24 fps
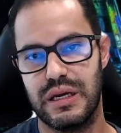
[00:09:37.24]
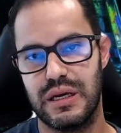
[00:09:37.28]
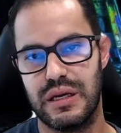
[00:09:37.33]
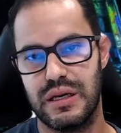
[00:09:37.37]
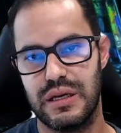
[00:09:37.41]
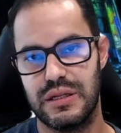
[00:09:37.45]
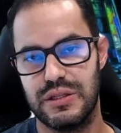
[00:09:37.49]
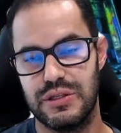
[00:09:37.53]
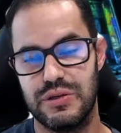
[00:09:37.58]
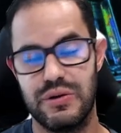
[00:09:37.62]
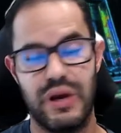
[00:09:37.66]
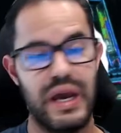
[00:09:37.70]

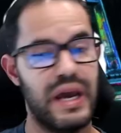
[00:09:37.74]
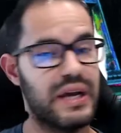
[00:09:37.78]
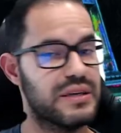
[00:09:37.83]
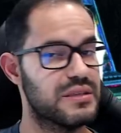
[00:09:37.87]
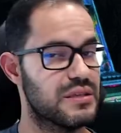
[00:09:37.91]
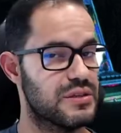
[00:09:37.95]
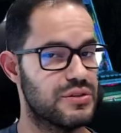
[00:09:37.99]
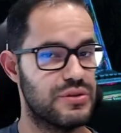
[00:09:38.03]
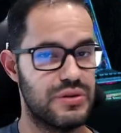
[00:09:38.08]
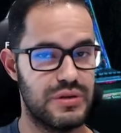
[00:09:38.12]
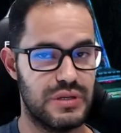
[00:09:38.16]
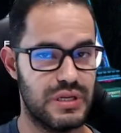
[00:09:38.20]
to
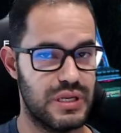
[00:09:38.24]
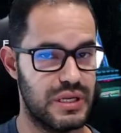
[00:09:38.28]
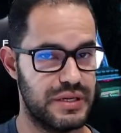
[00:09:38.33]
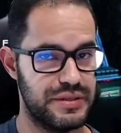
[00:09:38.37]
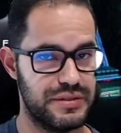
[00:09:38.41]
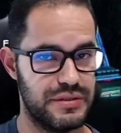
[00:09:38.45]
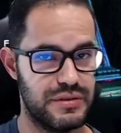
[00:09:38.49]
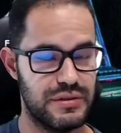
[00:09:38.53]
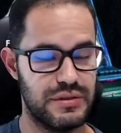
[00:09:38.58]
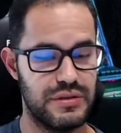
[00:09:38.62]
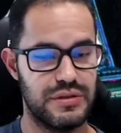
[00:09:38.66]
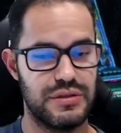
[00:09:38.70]
access your
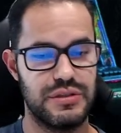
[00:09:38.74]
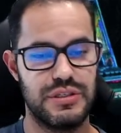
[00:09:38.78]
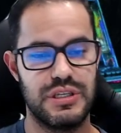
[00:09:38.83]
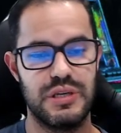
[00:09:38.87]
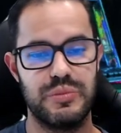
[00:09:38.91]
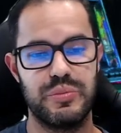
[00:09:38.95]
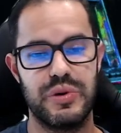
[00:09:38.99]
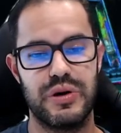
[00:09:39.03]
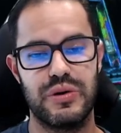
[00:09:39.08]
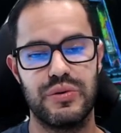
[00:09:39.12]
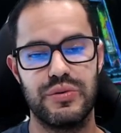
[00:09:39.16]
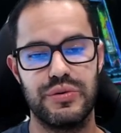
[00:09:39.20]
cluster,
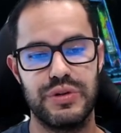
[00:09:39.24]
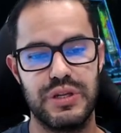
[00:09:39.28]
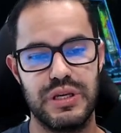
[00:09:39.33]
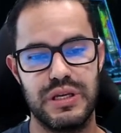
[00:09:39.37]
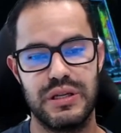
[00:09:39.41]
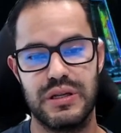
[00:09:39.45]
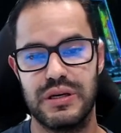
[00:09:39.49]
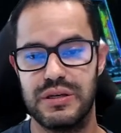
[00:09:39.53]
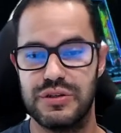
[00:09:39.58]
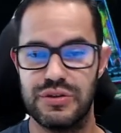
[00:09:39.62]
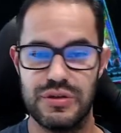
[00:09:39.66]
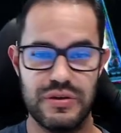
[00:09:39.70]
Shippa will need
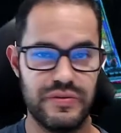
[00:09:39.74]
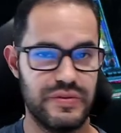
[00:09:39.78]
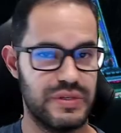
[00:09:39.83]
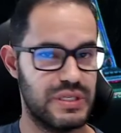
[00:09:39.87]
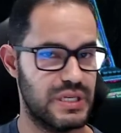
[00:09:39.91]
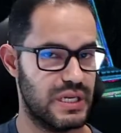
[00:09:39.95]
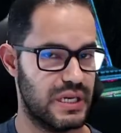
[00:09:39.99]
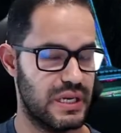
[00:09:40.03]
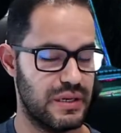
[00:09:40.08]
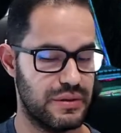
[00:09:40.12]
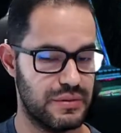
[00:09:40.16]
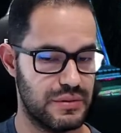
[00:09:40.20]
a service
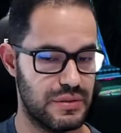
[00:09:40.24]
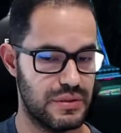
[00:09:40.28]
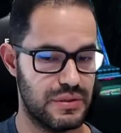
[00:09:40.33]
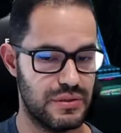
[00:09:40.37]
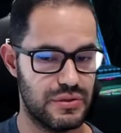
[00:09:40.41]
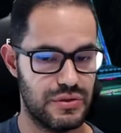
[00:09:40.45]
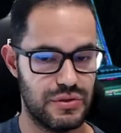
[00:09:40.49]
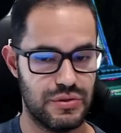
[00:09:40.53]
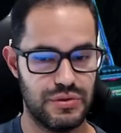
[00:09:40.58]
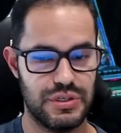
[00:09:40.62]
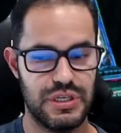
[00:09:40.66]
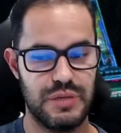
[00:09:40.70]
account.
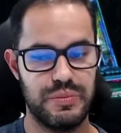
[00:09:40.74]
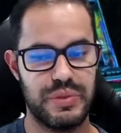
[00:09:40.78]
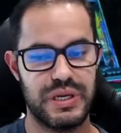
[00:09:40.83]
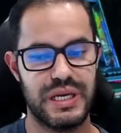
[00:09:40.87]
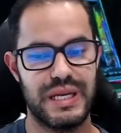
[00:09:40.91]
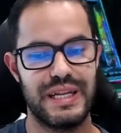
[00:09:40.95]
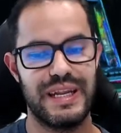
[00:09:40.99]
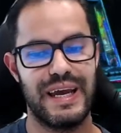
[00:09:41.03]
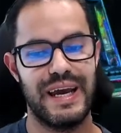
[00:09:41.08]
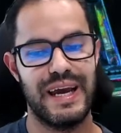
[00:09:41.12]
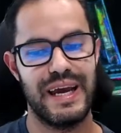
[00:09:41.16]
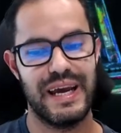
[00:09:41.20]
So Shippa
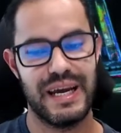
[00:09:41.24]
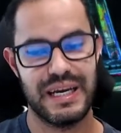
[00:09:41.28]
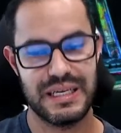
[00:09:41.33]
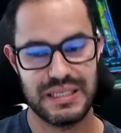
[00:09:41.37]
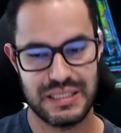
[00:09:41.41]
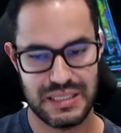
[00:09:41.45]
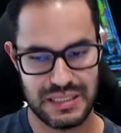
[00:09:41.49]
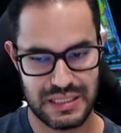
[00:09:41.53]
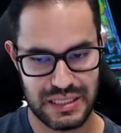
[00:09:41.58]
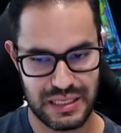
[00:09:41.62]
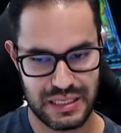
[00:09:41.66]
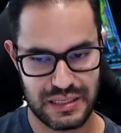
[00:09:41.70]
can
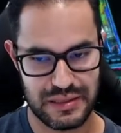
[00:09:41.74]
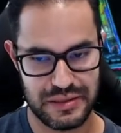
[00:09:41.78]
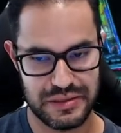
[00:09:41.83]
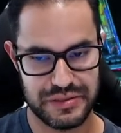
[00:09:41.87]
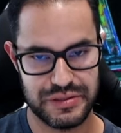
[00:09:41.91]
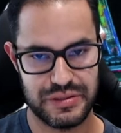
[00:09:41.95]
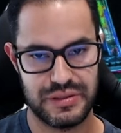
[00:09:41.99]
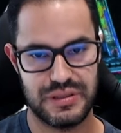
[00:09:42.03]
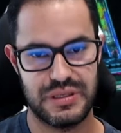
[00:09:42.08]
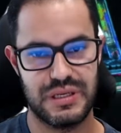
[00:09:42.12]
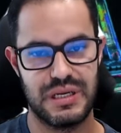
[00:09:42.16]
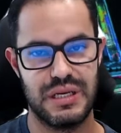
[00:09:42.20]
access that
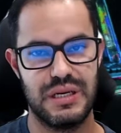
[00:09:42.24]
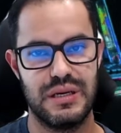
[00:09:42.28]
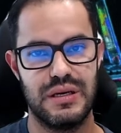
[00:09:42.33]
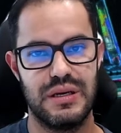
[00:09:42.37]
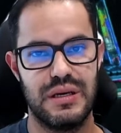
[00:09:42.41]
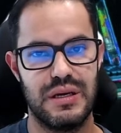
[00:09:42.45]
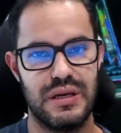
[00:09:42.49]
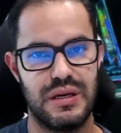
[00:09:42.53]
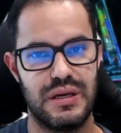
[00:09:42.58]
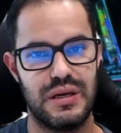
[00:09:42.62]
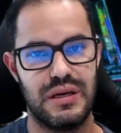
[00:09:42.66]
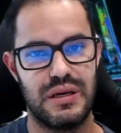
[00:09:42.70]
cluster.
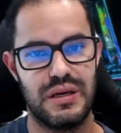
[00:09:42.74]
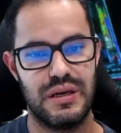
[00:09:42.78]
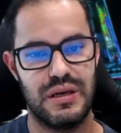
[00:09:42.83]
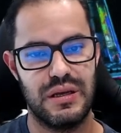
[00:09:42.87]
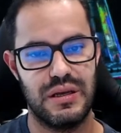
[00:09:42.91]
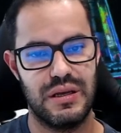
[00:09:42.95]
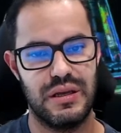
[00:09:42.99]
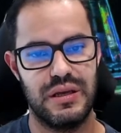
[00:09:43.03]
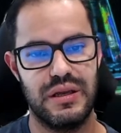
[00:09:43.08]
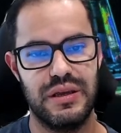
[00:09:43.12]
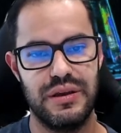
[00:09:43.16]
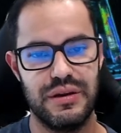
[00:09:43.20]

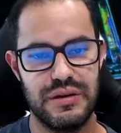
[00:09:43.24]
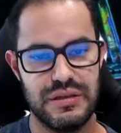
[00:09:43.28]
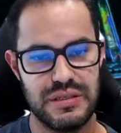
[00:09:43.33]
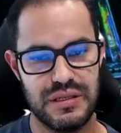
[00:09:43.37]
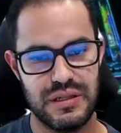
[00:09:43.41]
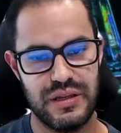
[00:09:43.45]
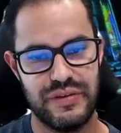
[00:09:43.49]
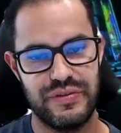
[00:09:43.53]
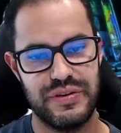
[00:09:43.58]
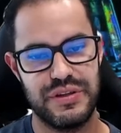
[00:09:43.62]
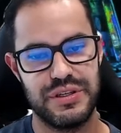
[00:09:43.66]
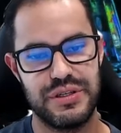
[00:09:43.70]
Here's a
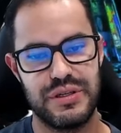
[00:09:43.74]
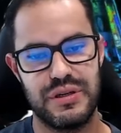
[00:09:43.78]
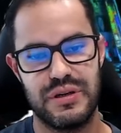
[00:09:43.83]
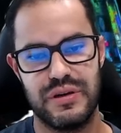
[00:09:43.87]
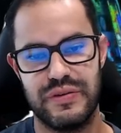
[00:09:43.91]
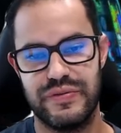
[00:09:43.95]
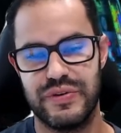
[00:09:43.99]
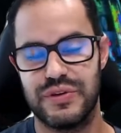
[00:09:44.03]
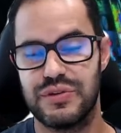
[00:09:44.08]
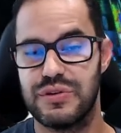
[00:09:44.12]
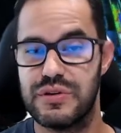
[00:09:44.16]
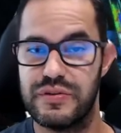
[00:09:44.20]
definition
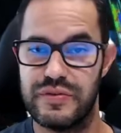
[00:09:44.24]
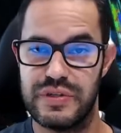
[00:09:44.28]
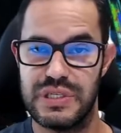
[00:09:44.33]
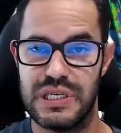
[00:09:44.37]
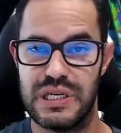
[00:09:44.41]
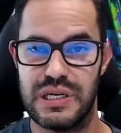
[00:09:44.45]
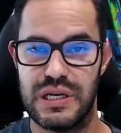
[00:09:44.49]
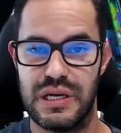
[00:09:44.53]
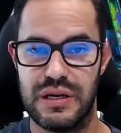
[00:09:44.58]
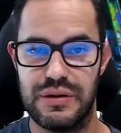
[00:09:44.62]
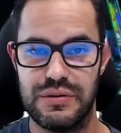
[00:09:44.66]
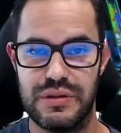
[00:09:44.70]
of a service
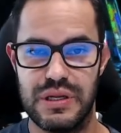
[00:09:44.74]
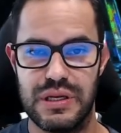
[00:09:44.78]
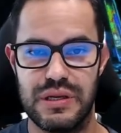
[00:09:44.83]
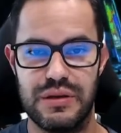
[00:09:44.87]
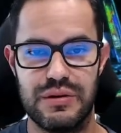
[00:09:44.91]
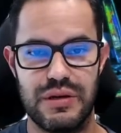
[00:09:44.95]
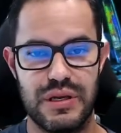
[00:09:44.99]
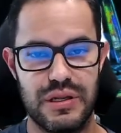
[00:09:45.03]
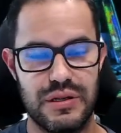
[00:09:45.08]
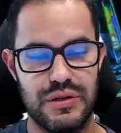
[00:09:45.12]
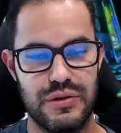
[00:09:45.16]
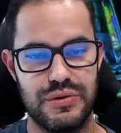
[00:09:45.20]
account that you
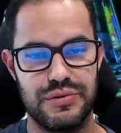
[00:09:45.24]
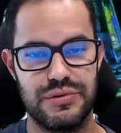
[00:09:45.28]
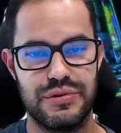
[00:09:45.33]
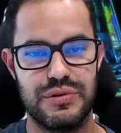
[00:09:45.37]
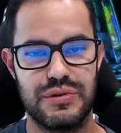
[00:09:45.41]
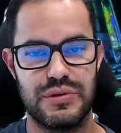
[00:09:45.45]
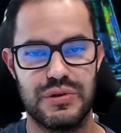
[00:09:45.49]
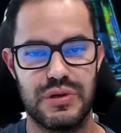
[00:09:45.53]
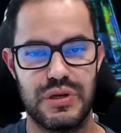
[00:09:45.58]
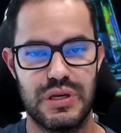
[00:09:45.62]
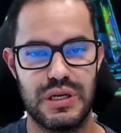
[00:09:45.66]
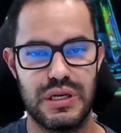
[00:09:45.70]
can use.
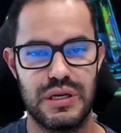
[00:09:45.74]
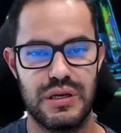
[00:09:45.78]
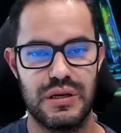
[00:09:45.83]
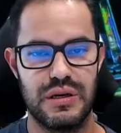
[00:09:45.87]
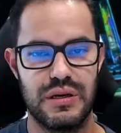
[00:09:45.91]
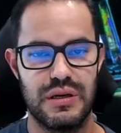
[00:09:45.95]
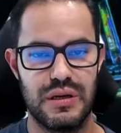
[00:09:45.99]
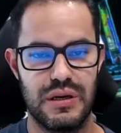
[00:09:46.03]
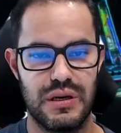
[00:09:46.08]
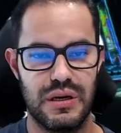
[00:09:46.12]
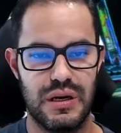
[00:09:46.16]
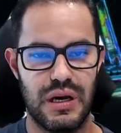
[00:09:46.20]

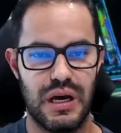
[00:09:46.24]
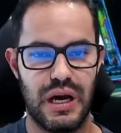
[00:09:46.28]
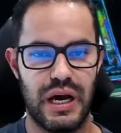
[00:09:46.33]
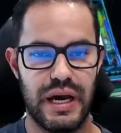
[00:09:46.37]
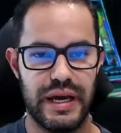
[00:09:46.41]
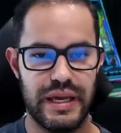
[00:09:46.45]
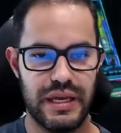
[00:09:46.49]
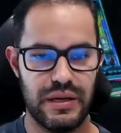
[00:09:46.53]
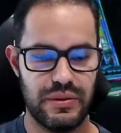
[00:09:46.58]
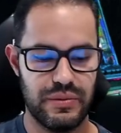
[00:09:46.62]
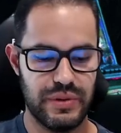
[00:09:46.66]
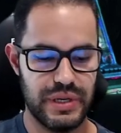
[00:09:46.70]

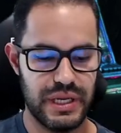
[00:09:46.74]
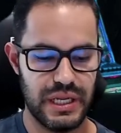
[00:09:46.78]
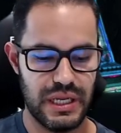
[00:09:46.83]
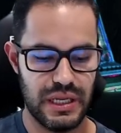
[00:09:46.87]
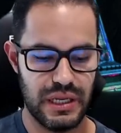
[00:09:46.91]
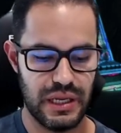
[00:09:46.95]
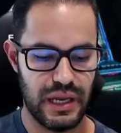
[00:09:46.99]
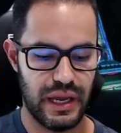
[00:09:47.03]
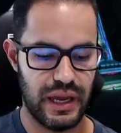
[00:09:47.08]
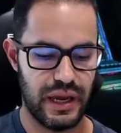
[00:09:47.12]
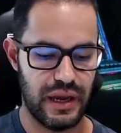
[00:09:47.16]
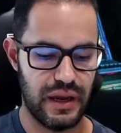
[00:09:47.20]
I already
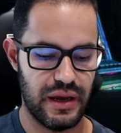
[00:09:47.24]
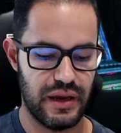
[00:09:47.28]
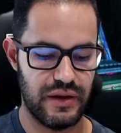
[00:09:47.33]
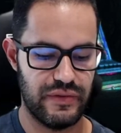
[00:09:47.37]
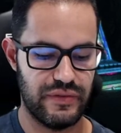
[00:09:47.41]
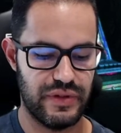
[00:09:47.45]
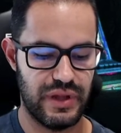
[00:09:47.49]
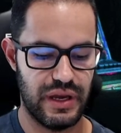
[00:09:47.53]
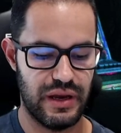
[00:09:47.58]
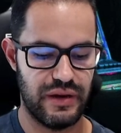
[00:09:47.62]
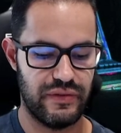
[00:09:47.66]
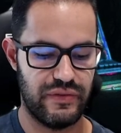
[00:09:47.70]

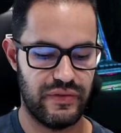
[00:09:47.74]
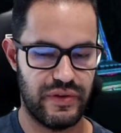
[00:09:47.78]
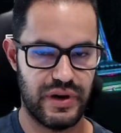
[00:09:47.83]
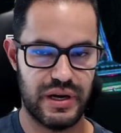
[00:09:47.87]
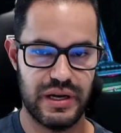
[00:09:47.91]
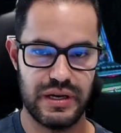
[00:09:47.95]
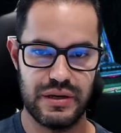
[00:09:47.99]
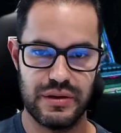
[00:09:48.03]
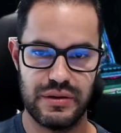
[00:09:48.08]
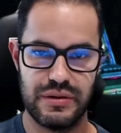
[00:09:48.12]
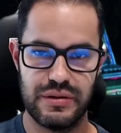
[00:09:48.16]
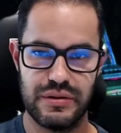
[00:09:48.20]
have that
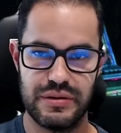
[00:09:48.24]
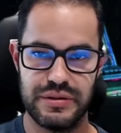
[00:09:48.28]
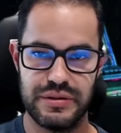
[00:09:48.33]
file